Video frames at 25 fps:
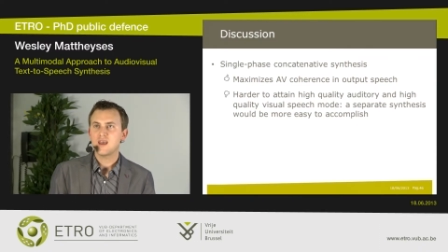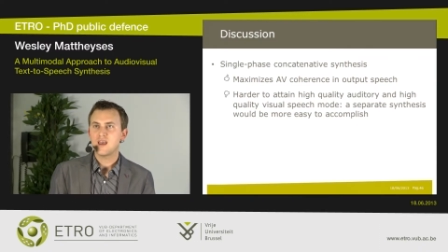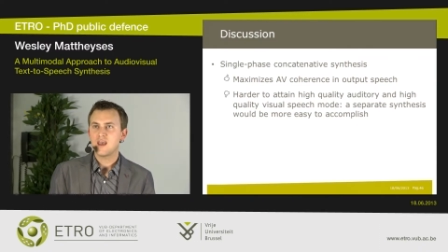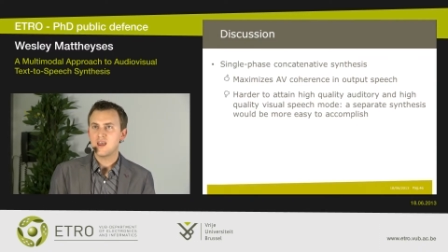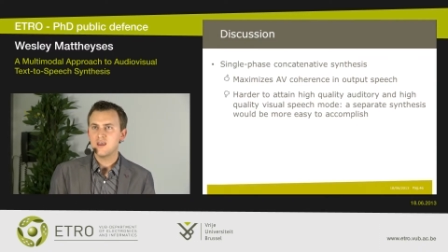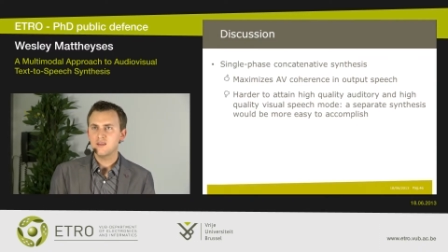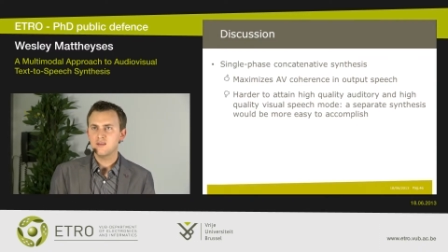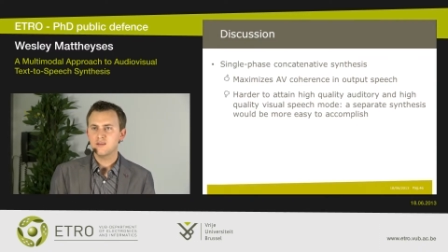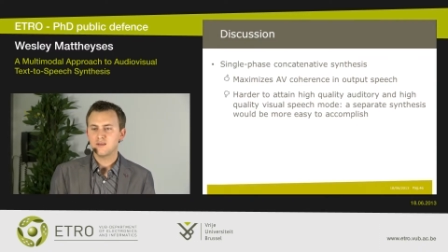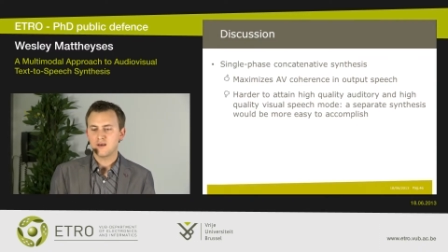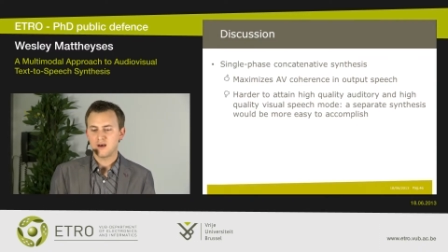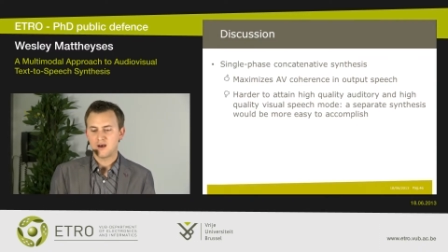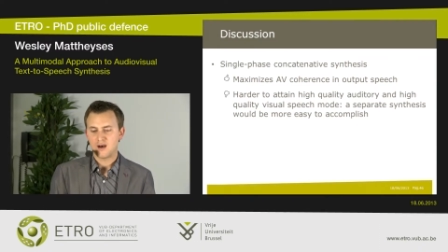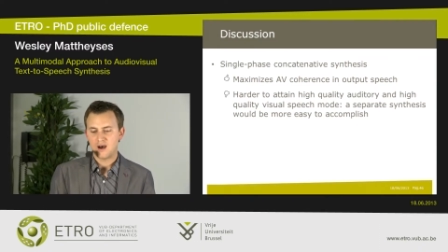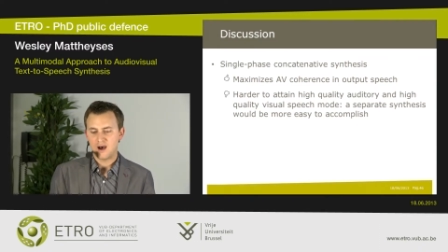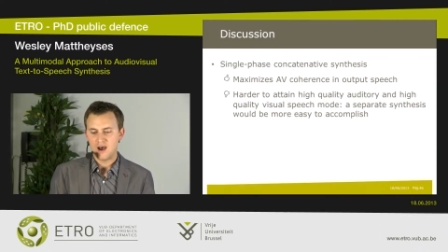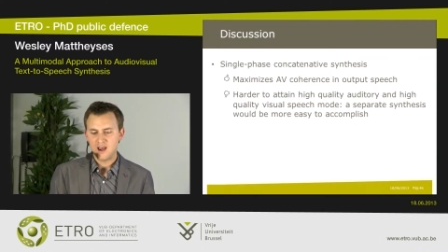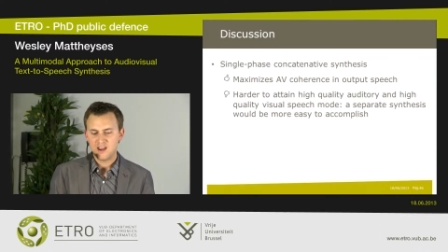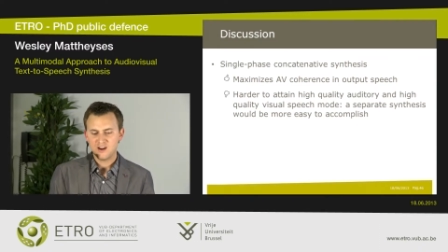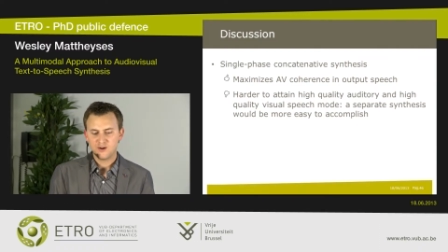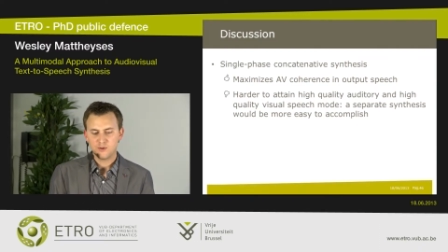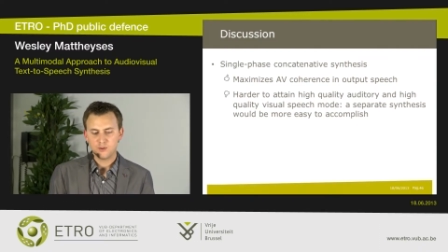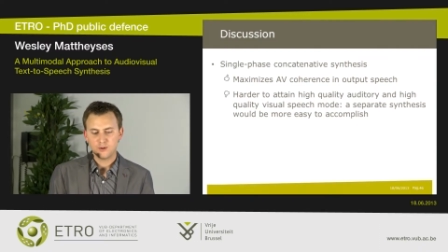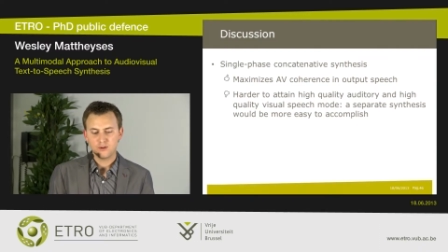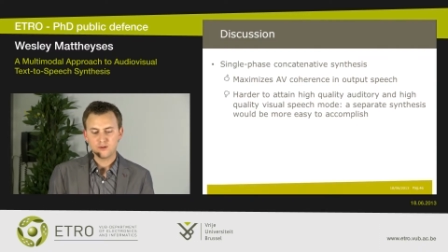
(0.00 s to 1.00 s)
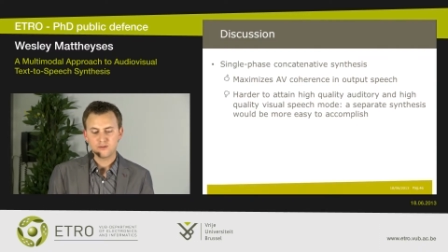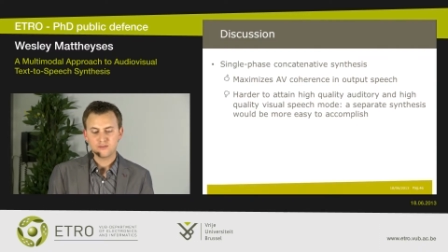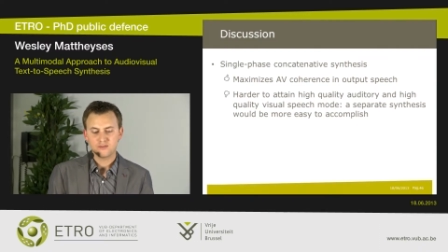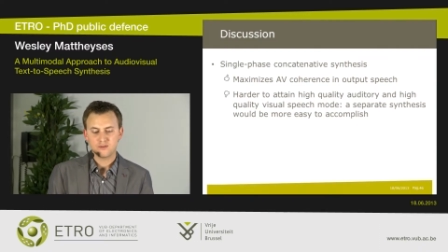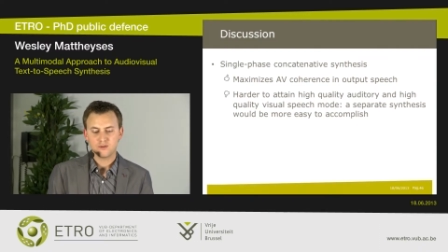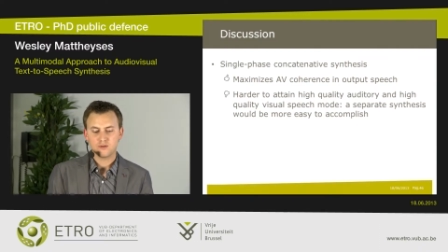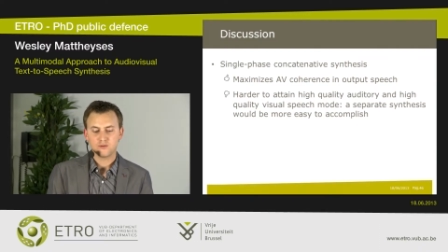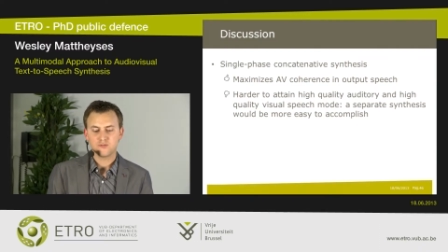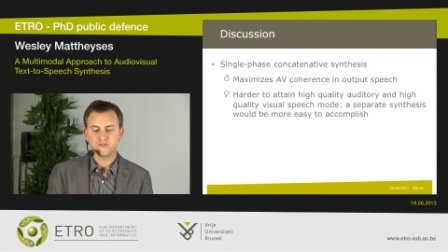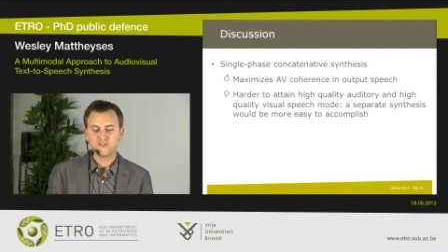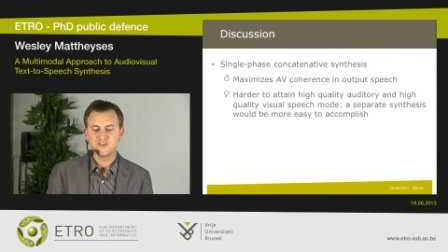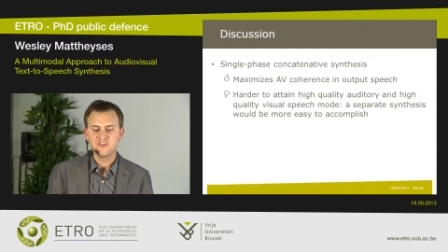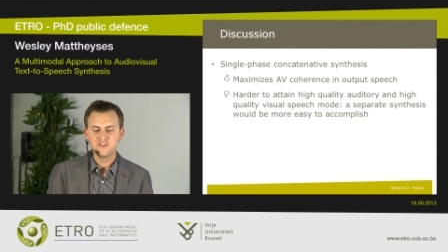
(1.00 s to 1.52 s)
and a high
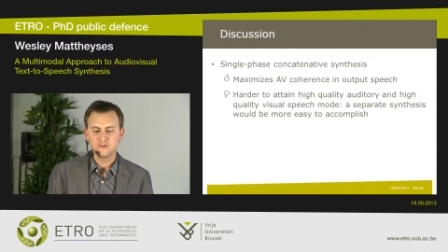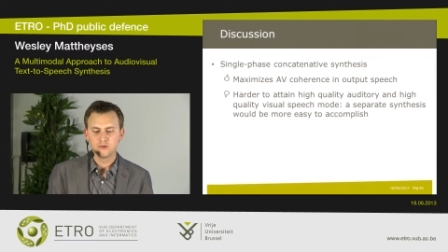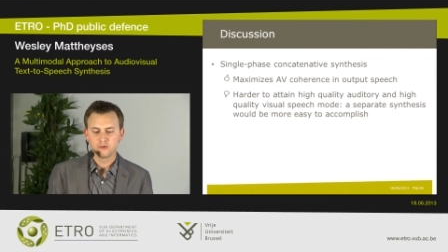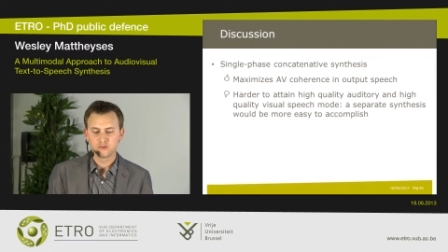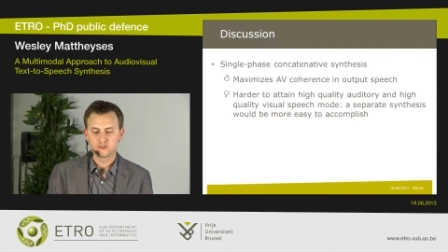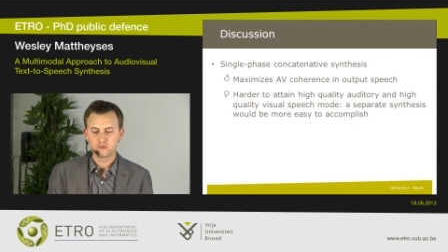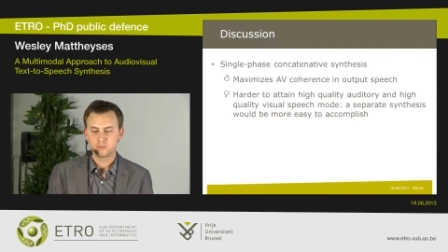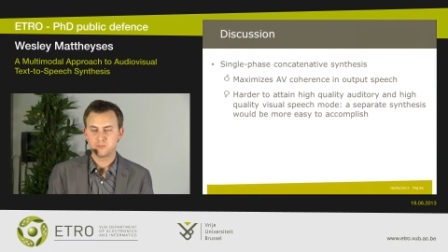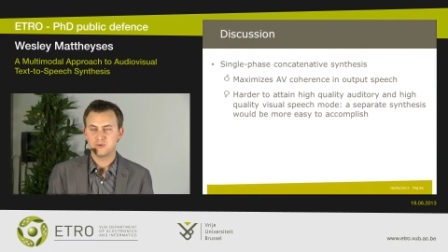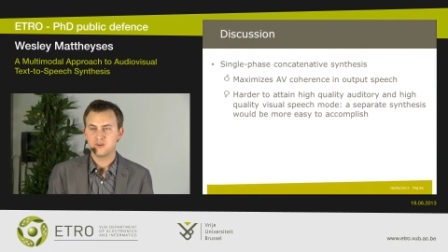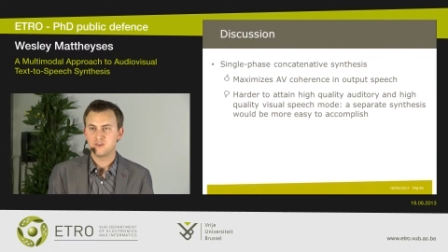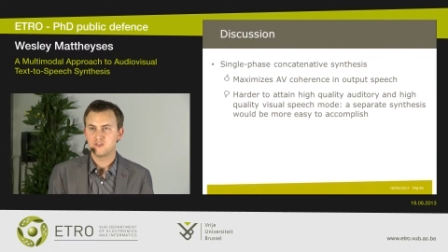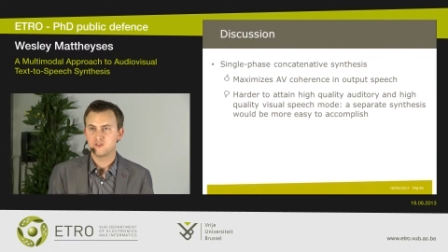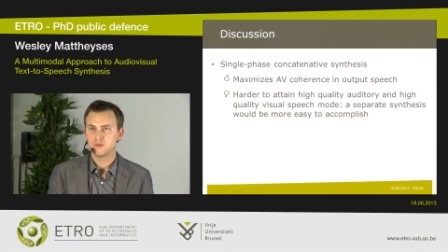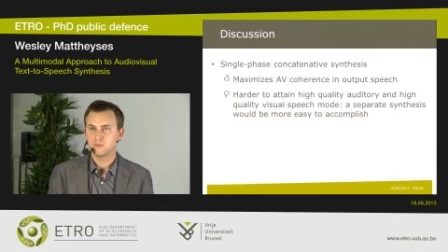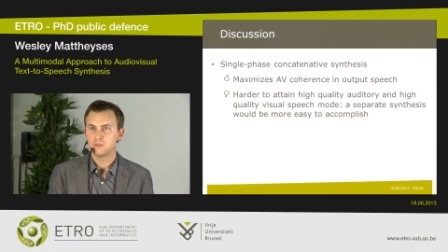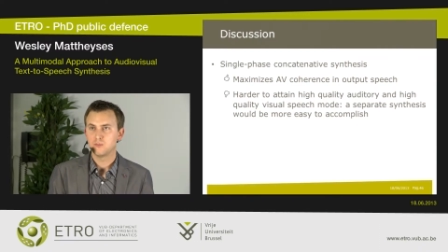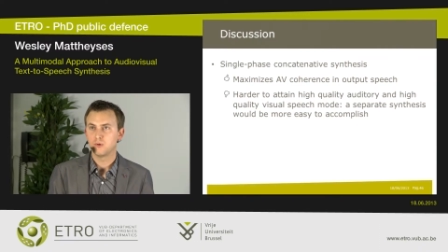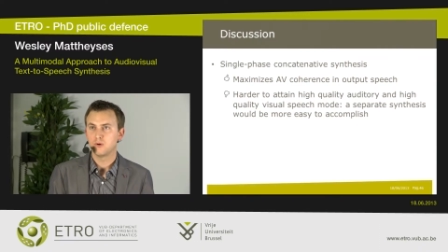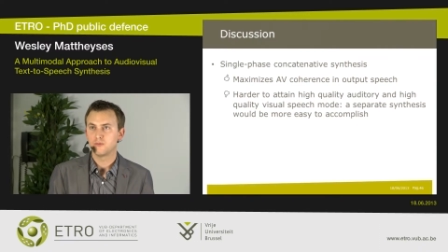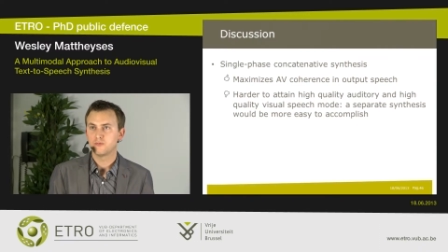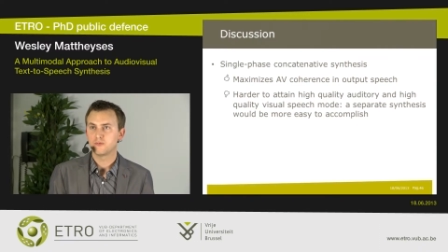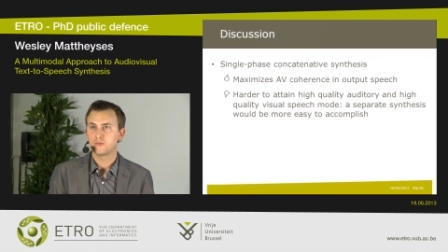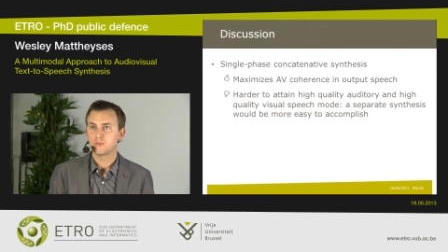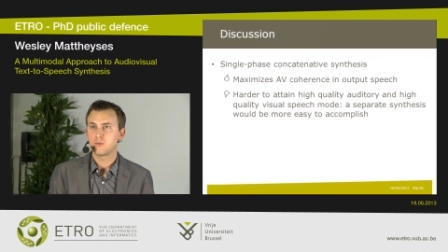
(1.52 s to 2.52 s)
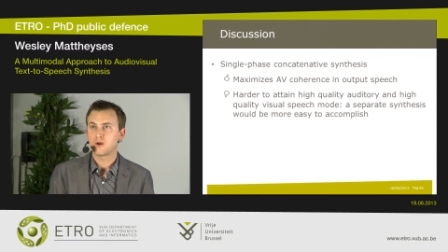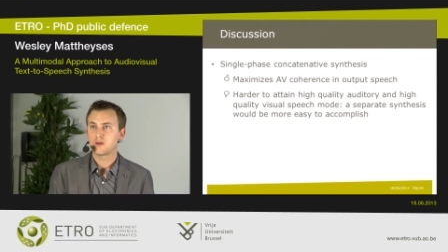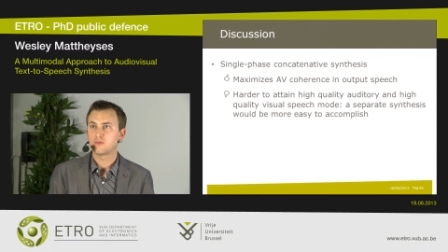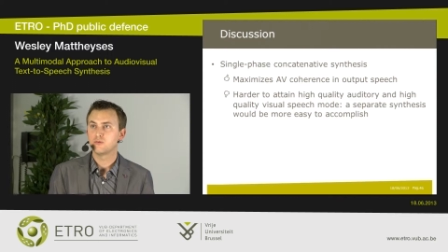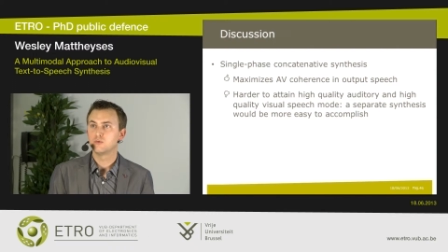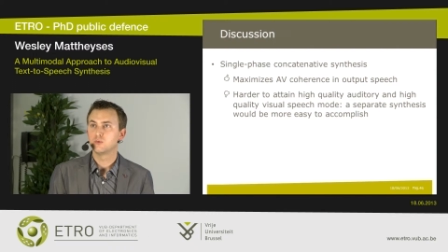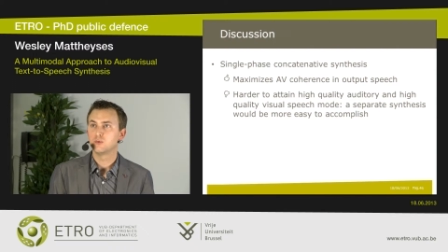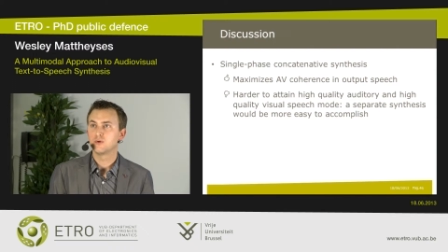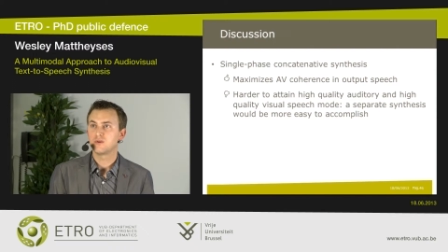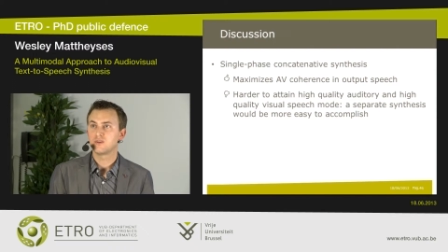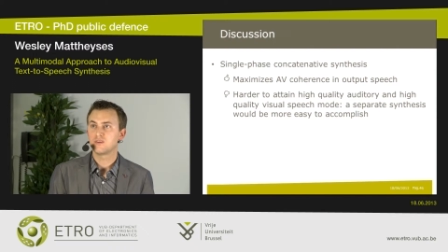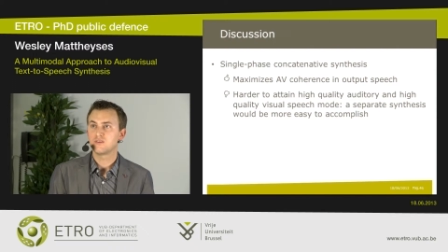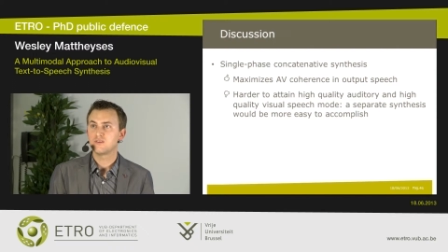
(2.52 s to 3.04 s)
quality visual speech mode by
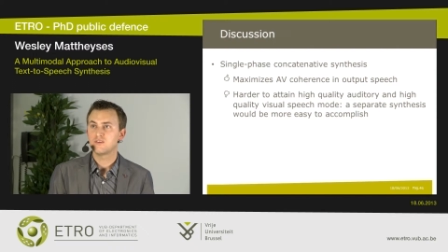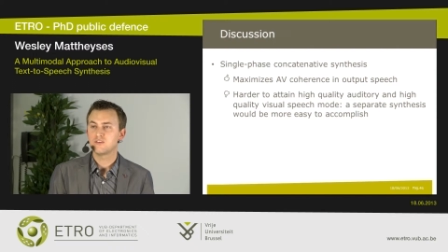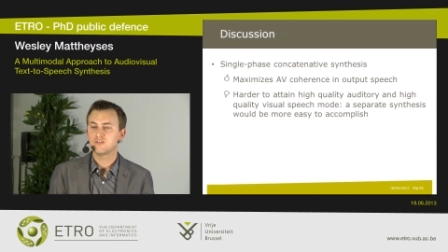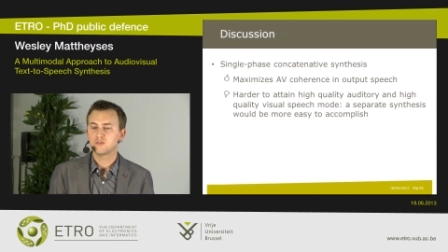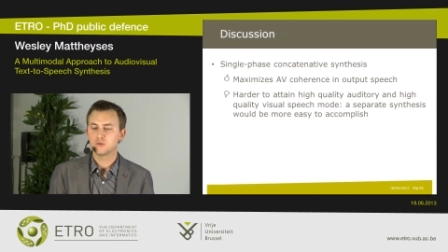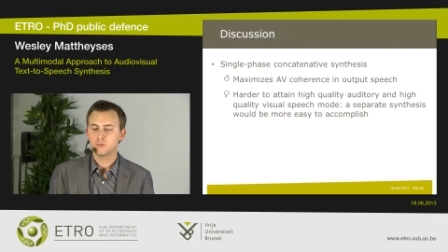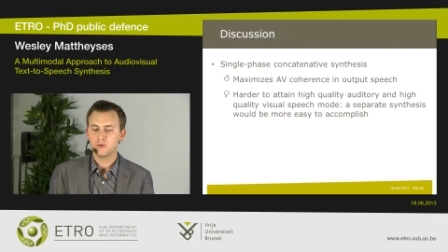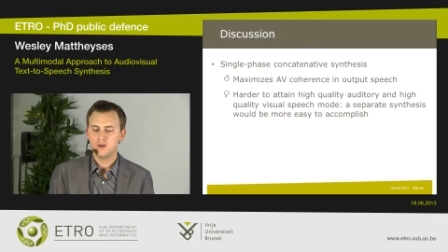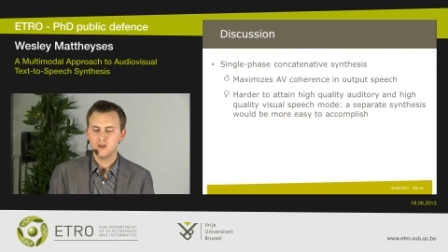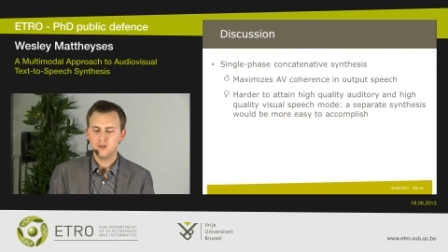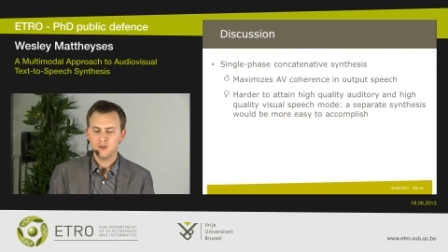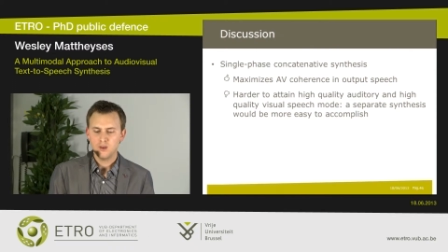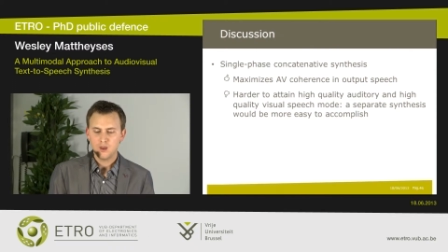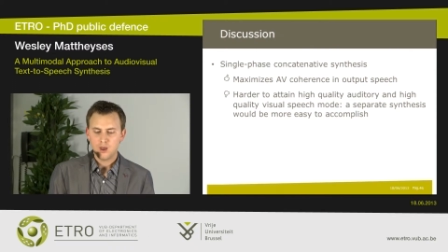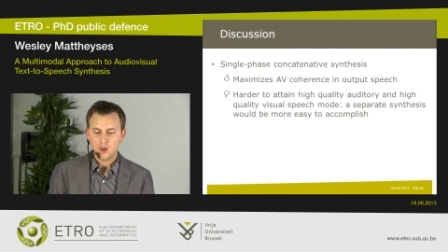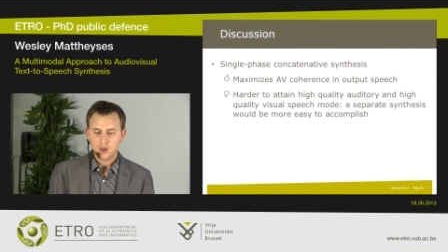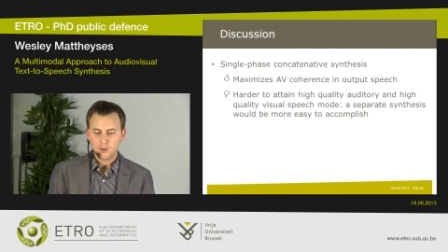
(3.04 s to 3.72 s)
doing it this way.